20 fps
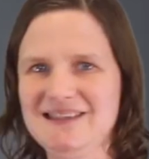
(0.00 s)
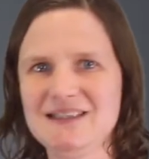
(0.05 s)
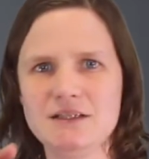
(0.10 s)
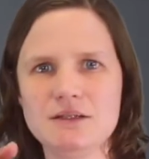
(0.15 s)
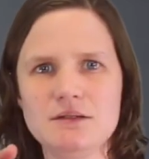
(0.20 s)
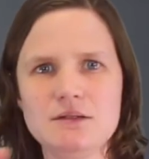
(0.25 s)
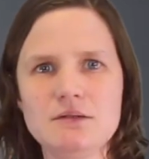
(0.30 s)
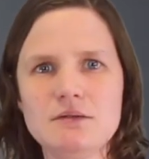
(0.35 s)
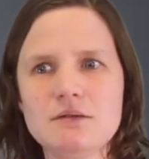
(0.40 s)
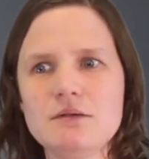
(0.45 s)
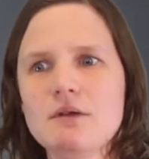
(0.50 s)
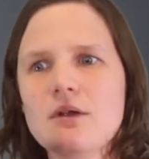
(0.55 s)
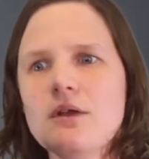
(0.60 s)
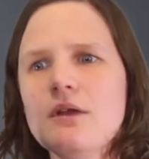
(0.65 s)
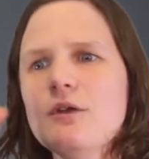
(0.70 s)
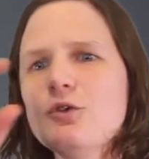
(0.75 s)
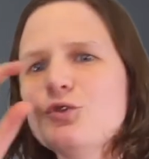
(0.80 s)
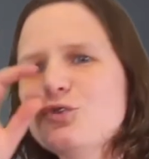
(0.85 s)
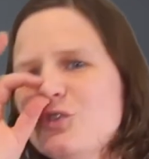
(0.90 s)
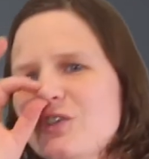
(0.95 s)
I think
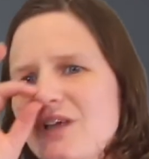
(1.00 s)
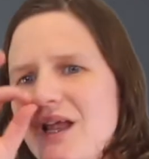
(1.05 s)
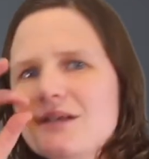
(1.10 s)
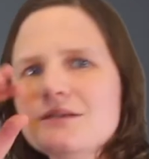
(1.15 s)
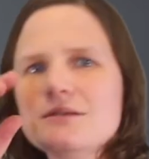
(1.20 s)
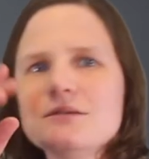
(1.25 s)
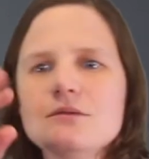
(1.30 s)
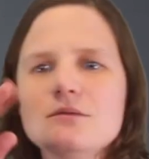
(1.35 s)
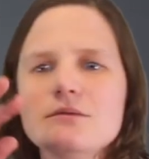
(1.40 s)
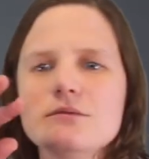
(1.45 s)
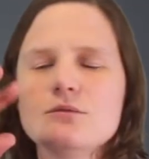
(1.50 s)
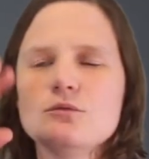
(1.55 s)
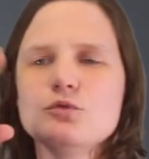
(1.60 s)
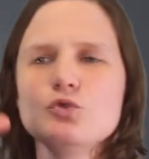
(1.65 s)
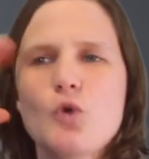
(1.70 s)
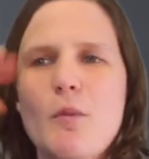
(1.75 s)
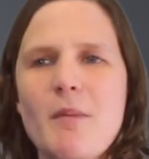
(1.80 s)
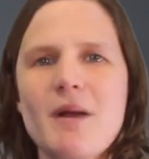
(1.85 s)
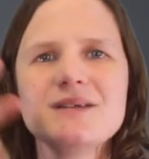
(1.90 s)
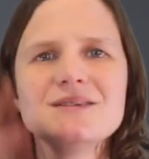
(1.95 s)
the deaf
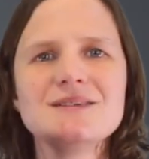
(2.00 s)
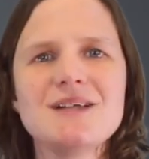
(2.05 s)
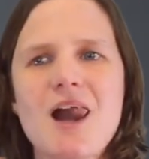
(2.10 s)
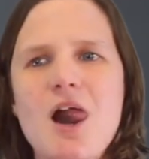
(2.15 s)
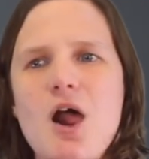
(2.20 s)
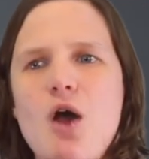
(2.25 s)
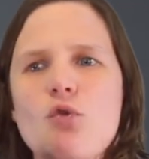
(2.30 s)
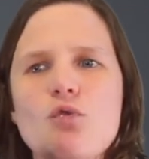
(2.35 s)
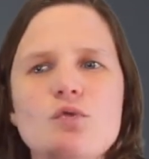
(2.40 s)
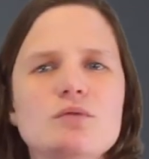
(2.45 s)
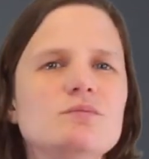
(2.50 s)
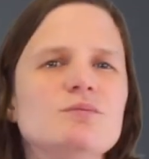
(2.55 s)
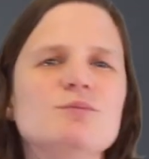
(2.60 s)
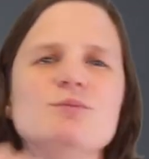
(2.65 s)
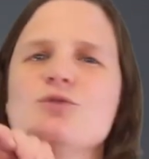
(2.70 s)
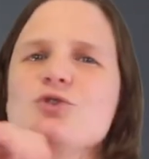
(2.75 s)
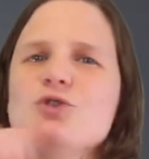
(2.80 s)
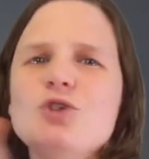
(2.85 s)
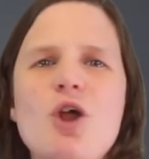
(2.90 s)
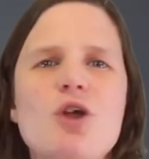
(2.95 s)
refugees' ideologies
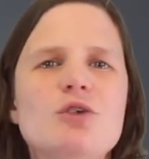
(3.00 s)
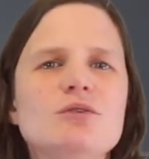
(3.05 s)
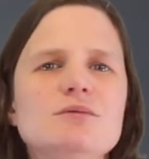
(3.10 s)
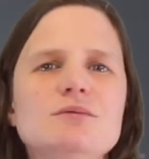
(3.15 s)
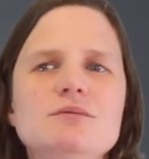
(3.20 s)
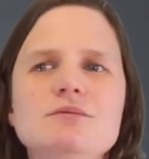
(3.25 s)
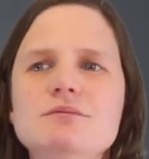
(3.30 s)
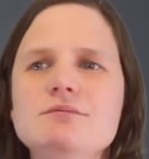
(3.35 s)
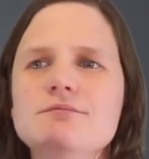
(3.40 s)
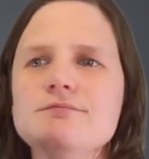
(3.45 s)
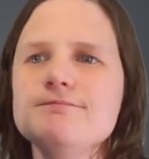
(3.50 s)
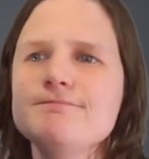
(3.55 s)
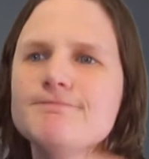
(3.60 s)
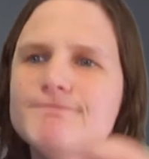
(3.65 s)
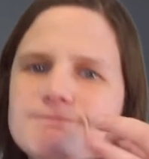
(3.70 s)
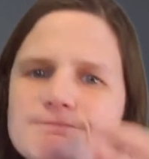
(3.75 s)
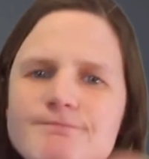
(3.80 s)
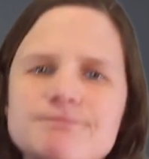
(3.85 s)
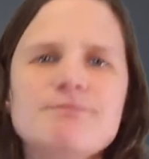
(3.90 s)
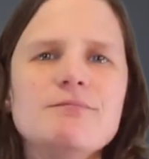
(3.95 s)
were that Sudanese
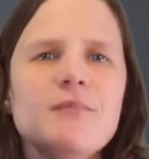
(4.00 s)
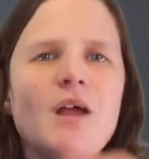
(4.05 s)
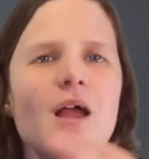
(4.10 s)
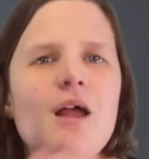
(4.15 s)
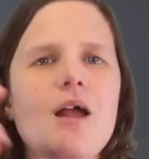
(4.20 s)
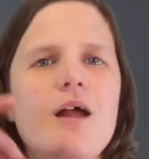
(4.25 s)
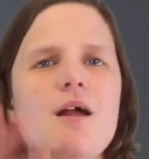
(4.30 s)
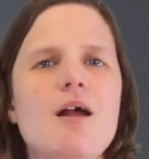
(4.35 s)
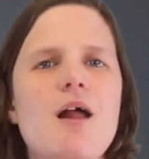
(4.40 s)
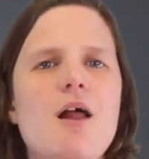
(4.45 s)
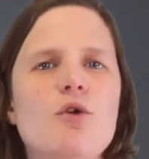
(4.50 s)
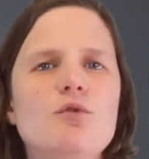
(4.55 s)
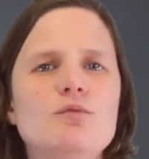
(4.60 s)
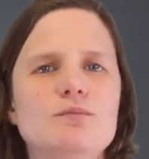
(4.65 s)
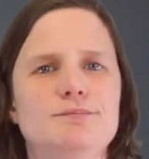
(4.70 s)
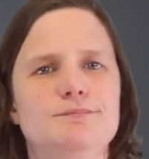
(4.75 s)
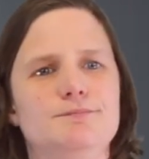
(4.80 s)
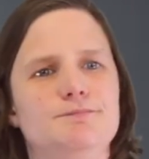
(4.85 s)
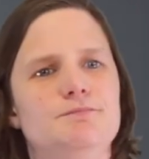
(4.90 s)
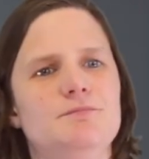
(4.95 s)
and Somali Sign
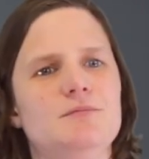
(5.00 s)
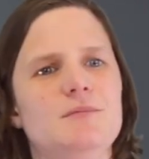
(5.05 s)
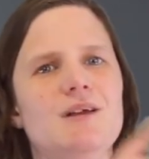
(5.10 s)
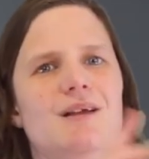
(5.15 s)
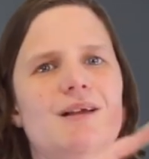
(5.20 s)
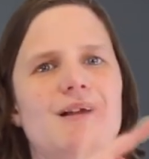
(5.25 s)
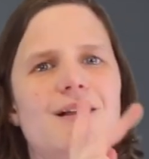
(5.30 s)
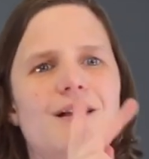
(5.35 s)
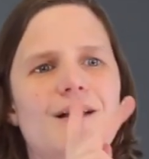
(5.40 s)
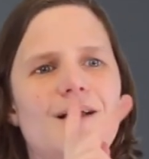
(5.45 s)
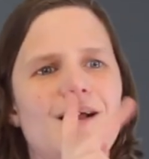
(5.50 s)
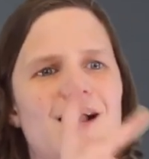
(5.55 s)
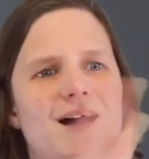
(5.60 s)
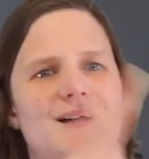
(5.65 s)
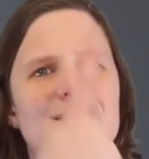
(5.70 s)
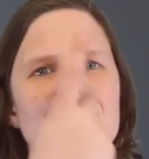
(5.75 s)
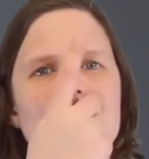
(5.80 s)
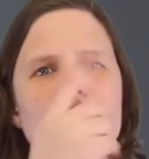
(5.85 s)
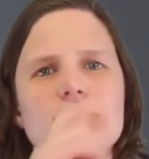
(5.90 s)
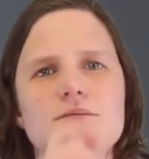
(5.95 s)
Language were not
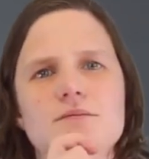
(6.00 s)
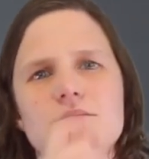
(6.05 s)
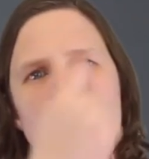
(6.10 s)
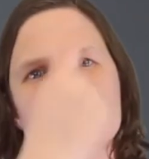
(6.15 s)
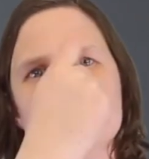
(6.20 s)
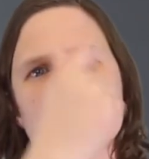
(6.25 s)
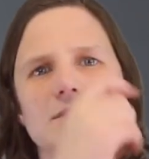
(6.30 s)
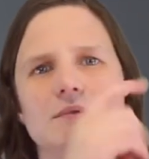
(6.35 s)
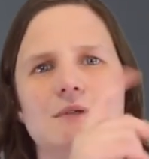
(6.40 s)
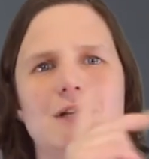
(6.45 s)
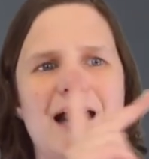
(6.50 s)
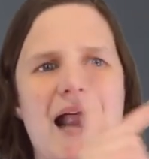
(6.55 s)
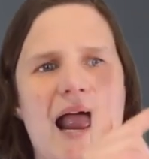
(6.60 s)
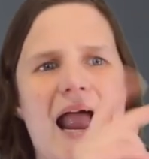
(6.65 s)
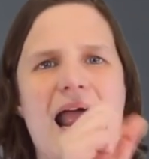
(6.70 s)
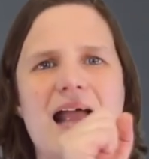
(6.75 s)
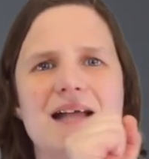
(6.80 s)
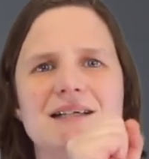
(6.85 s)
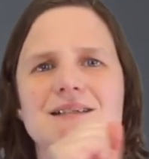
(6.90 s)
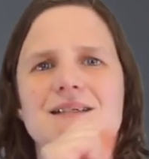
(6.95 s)
official proper
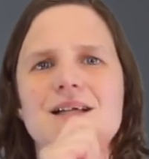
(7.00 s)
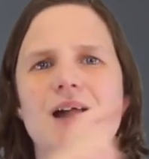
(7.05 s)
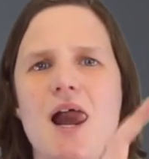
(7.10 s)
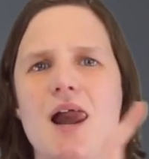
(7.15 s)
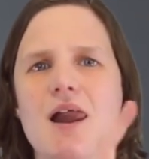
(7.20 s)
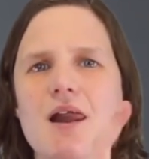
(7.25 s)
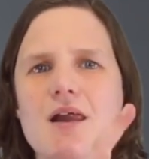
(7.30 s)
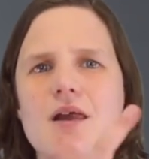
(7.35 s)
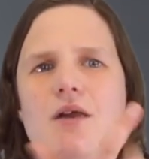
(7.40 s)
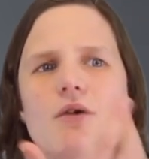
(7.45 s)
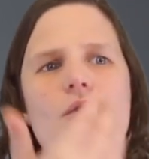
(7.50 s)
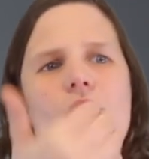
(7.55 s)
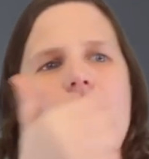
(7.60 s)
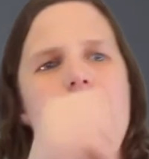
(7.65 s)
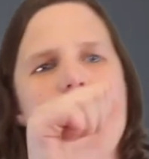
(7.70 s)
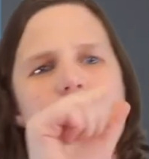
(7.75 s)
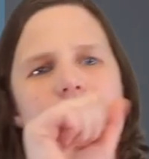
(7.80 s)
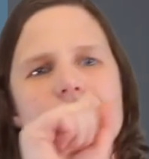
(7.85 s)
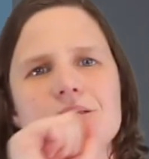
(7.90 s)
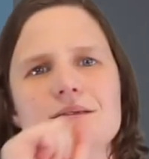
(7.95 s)
languages
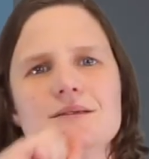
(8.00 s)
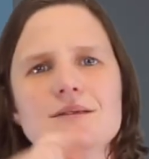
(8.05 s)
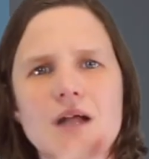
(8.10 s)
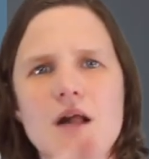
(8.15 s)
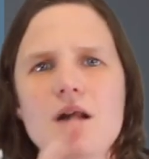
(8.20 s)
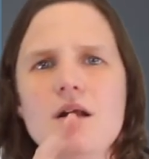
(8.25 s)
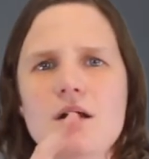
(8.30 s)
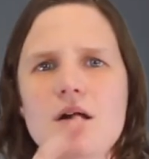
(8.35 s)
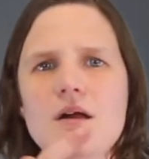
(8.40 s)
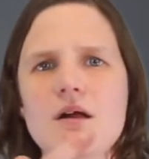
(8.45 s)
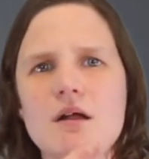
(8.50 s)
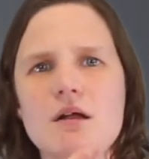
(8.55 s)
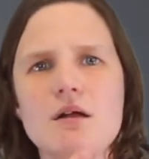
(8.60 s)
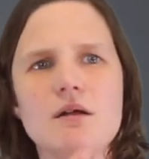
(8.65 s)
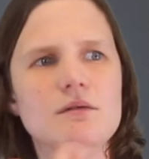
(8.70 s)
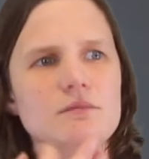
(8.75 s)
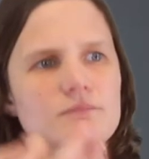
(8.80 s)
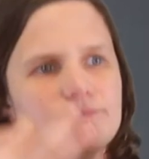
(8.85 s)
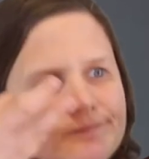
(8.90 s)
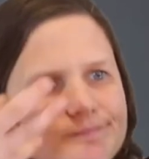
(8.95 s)
like ASL
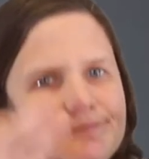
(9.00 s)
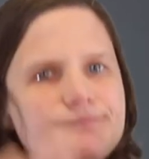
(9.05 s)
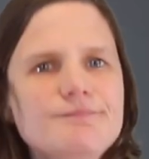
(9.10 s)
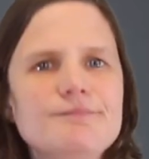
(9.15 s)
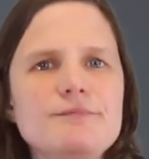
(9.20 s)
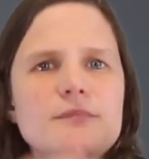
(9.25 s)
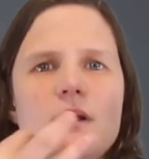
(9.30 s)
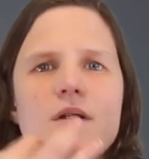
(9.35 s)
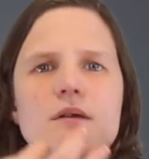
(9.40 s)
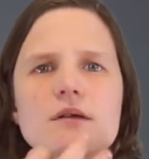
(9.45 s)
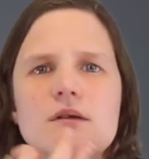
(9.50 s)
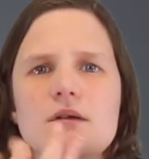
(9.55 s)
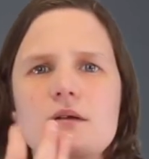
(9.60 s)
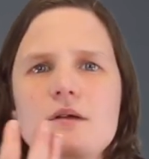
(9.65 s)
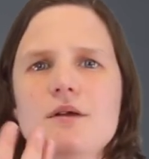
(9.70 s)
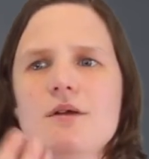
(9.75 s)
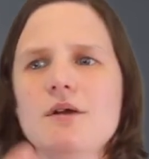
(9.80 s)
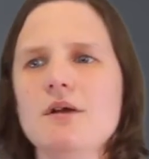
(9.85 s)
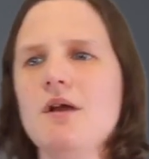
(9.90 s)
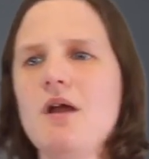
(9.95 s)
or
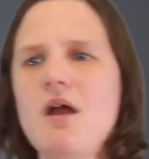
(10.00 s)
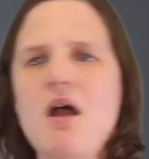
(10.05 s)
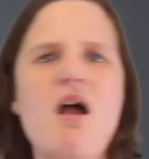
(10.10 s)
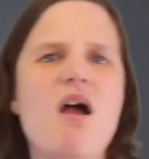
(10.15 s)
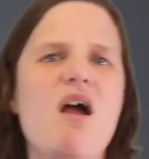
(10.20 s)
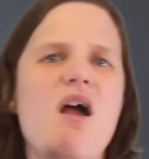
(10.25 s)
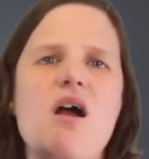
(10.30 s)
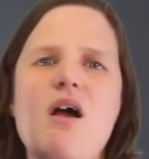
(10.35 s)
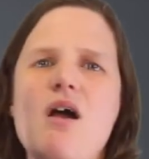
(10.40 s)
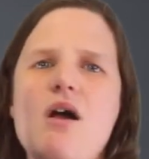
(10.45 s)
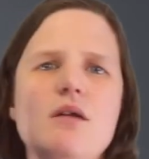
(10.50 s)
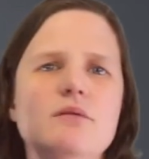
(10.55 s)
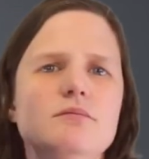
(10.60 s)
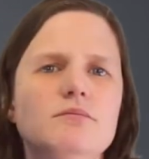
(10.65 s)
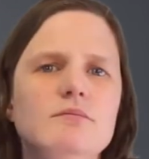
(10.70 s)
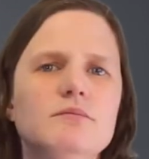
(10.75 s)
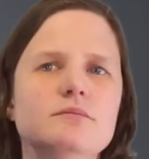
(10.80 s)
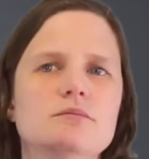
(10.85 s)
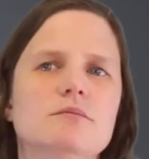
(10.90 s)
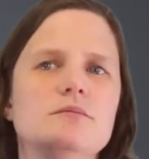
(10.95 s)
Kenyan Sign Language,
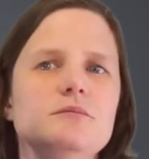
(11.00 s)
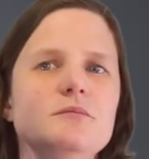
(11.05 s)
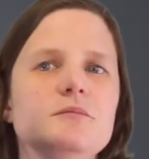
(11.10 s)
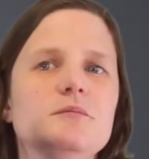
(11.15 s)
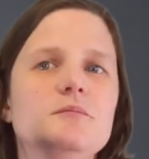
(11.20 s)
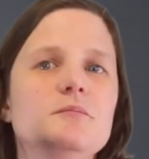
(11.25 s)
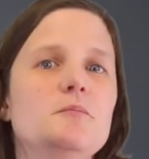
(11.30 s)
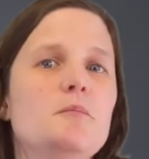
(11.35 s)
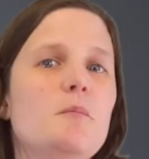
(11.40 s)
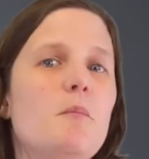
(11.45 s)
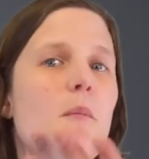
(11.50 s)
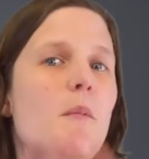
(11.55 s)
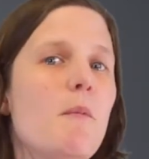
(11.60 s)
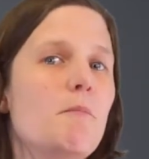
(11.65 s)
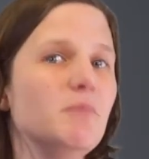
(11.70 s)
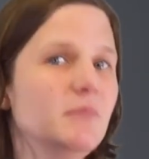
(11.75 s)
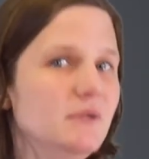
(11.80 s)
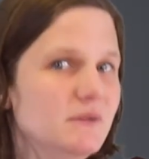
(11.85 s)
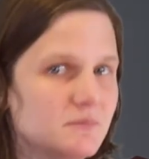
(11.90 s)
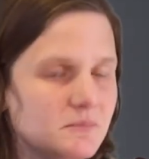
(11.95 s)
which they viewed as having a
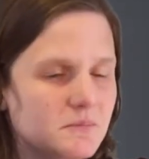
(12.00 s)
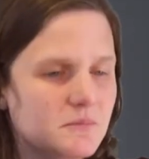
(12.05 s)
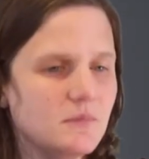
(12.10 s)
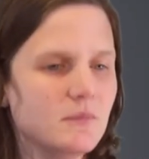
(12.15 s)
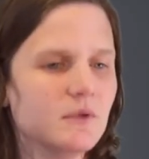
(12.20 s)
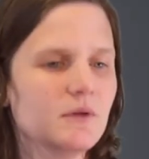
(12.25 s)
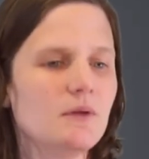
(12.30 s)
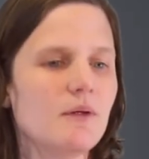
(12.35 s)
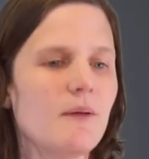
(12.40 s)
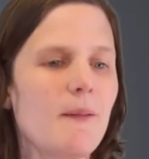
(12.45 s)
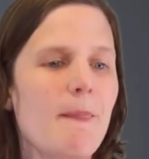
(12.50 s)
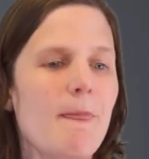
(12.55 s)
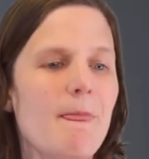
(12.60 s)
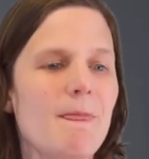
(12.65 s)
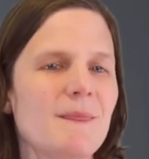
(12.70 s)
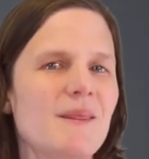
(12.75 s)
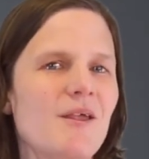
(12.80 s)
higher status.